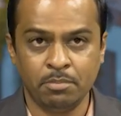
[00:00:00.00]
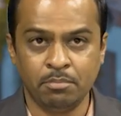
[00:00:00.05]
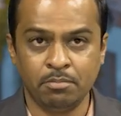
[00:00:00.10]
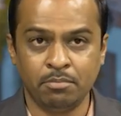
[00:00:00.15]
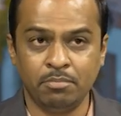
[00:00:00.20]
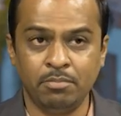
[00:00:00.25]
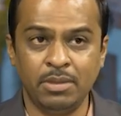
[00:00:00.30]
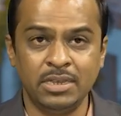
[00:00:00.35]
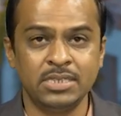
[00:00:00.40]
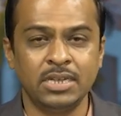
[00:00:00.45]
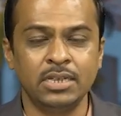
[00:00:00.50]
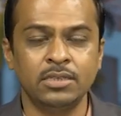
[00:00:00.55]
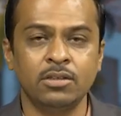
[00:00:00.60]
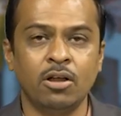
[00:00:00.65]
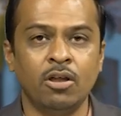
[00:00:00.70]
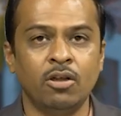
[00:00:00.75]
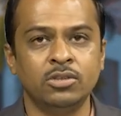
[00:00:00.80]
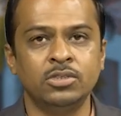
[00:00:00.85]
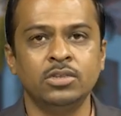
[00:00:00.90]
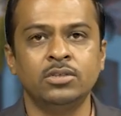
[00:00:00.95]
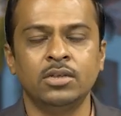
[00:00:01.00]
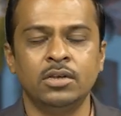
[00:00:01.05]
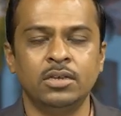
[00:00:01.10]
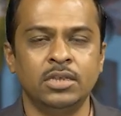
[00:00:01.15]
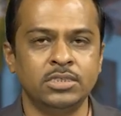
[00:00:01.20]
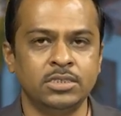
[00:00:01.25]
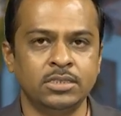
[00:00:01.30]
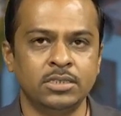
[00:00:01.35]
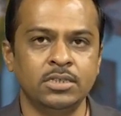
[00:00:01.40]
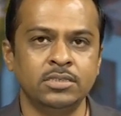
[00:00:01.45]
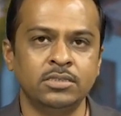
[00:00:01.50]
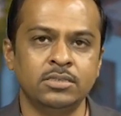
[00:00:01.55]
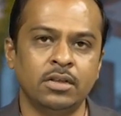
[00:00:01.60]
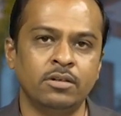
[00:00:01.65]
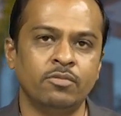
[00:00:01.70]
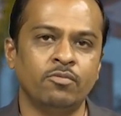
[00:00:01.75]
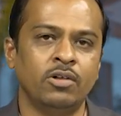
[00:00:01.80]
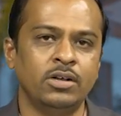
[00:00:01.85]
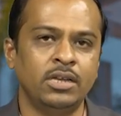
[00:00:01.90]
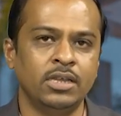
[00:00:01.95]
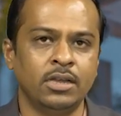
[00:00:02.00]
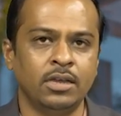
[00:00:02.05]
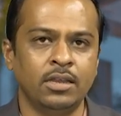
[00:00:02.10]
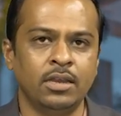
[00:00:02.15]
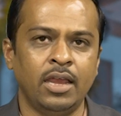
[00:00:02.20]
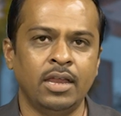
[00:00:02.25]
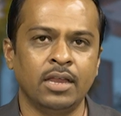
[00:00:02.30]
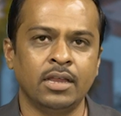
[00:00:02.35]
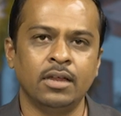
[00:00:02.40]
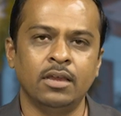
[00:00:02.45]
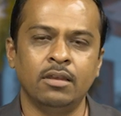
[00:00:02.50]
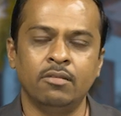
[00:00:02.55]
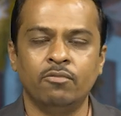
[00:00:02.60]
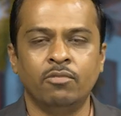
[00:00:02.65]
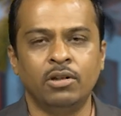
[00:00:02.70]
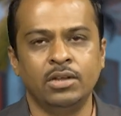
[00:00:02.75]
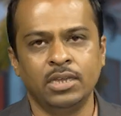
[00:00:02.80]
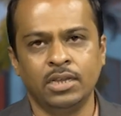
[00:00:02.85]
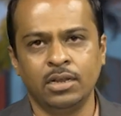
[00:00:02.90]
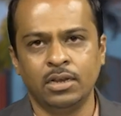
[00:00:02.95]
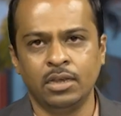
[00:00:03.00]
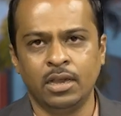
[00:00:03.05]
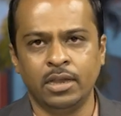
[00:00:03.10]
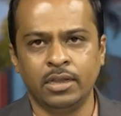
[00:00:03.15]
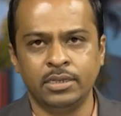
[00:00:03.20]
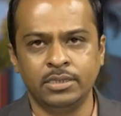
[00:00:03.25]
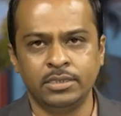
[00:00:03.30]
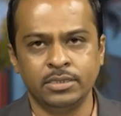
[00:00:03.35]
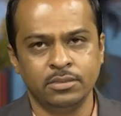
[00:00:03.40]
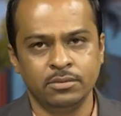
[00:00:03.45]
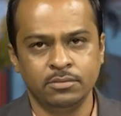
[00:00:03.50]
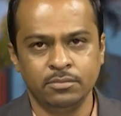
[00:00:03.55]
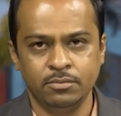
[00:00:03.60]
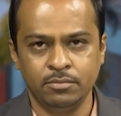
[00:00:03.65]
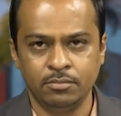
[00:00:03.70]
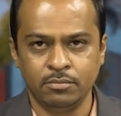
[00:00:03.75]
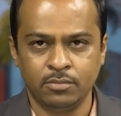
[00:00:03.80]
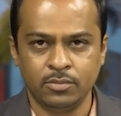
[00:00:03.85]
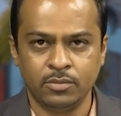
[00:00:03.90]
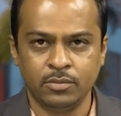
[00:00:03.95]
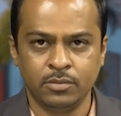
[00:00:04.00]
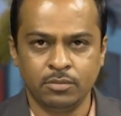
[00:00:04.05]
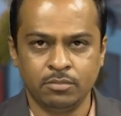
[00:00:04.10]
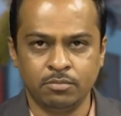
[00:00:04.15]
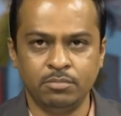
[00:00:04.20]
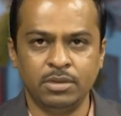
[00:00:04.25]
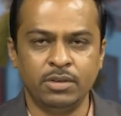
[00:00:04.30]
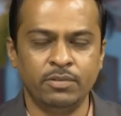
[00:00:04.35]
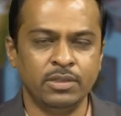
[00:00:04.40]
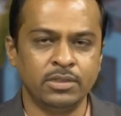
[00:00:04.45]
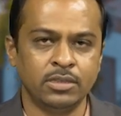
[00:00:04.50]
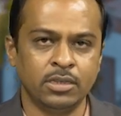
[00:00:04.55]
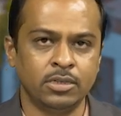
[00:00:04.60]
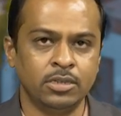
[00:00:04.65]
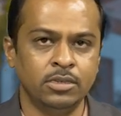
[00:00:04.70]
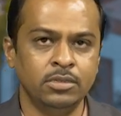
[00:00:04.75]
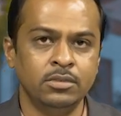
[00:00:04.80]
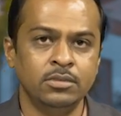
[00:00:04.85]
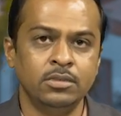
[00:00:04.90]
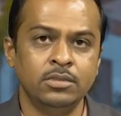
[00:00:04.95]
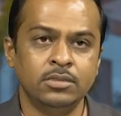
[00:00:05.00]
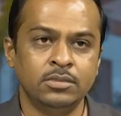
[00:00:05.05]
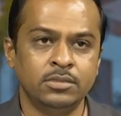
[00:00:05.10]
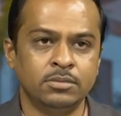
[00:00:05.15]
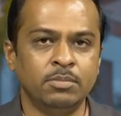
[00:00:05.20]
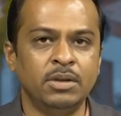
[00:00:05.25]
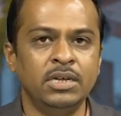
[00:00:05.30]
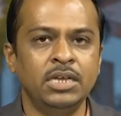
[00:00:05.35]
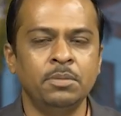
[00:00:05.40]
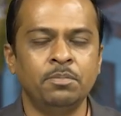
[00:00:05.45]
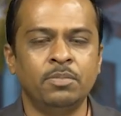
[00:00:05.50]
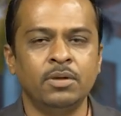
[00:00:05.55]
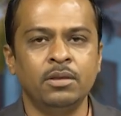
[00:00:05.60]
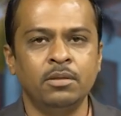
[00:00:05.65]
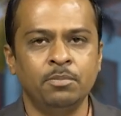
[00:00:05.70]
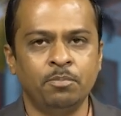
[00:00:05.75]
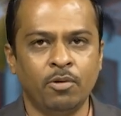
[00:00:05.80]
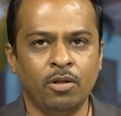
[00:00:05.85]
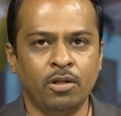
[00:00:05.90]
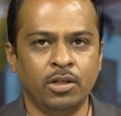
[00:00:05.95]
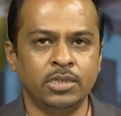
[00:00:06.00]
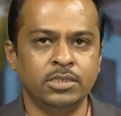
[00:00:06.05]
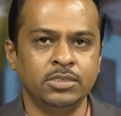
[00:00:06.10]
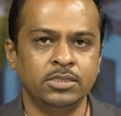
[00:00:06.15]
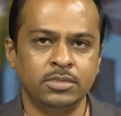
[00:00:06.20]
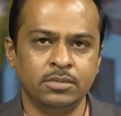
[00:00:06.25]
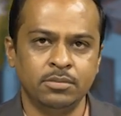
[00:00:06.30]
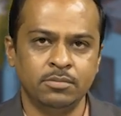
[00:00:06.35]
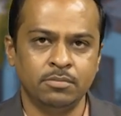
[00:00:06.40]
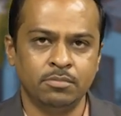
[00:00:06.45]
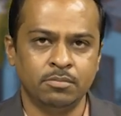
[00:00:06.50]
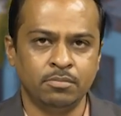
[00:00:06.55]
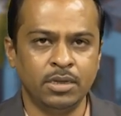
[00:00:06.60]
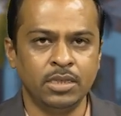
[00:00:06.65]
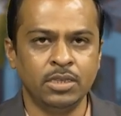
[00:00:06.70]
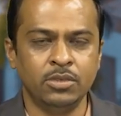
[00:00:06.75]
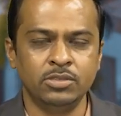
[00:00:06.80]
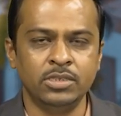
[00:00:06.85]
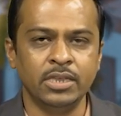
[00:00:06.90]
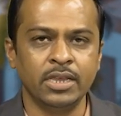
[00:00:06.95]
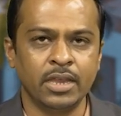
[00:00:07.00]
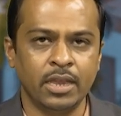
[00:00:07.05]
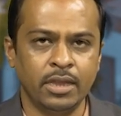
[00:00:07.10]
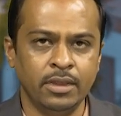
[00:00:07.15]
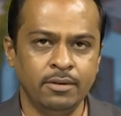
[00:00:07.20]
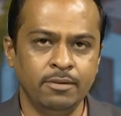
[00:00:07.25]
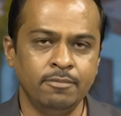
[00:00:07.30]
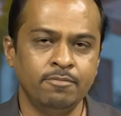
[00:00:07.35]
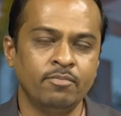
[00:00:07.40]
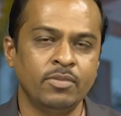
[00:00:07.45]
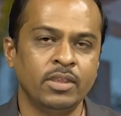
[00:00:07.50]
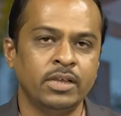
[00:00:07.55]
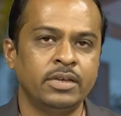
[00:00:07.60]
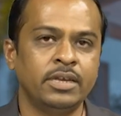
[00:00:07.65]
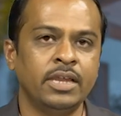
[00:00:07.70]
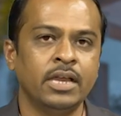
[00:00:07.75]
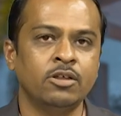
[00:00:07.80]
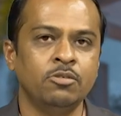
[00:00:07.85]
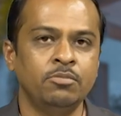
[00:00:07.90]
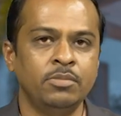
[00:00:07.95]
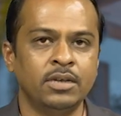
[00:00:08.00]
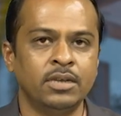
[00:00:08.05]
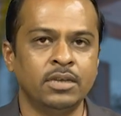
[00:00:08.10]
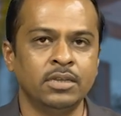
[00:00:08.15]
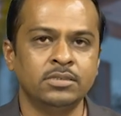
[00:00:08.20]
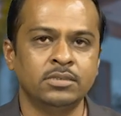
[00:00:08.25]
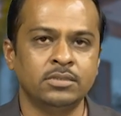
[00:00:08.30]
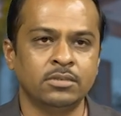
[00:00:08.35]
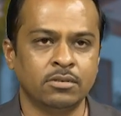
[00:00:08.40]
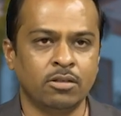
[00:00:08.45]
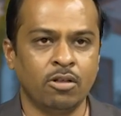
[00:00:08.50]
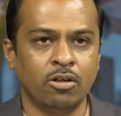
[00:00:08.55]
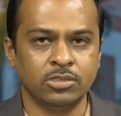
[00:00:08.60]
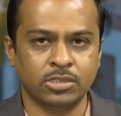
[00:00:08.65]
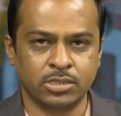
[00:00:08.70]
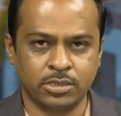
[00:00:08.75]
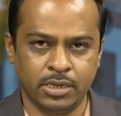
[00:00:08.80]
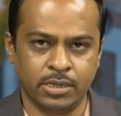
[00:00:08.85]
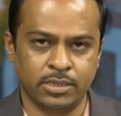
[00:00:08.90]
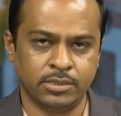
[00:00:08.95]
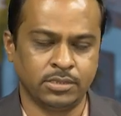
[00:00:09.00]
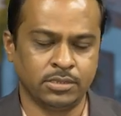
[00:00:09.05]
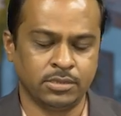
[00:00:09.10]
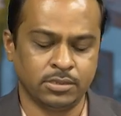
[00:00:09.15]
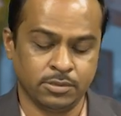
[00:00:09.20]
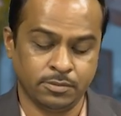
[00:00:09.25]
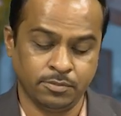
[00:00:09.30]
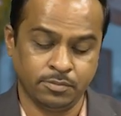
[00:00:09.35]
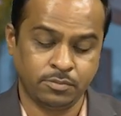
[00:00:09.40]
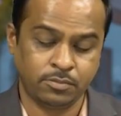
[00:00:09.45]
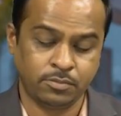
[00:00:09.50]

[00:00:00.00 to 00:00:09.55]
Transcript: measuring the horizontal distance and vertical angle, vertical height between the multiple points by using an tachometric constants.